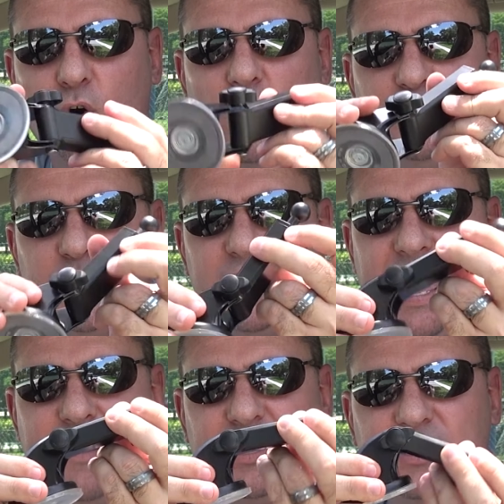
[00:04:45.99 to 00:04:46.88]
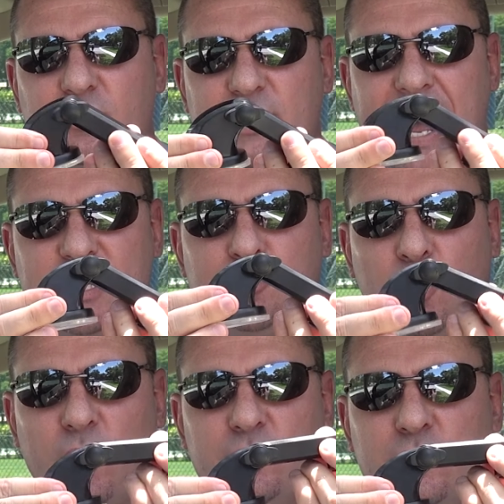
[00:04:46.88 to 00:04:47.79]
Or if you're gonna have it on your
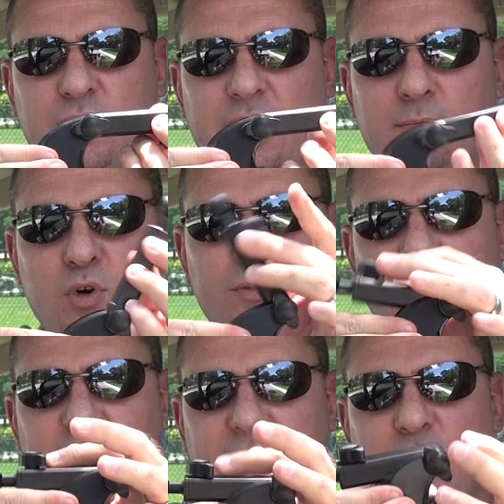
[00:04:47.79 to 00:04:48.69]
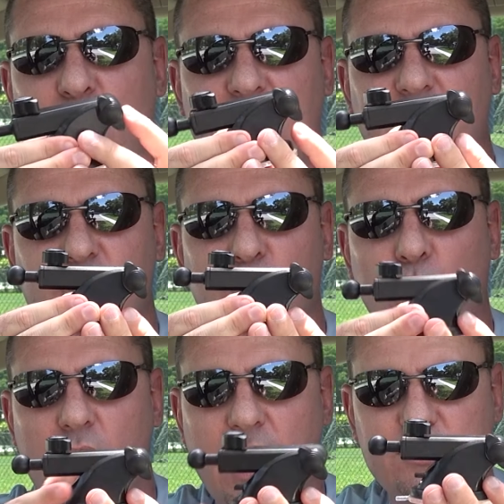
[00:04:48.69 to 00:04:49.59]
dashboard, you can move it any way that you
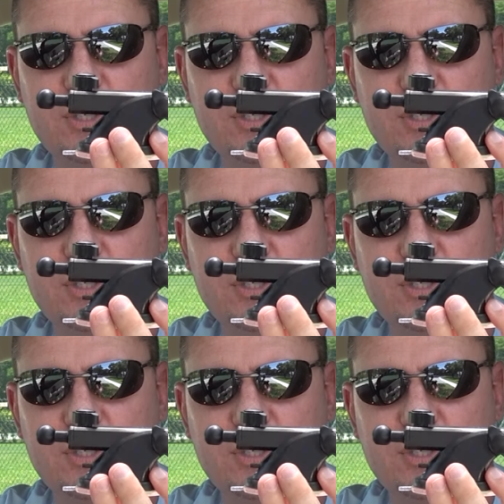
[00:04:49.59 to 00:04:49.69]
want.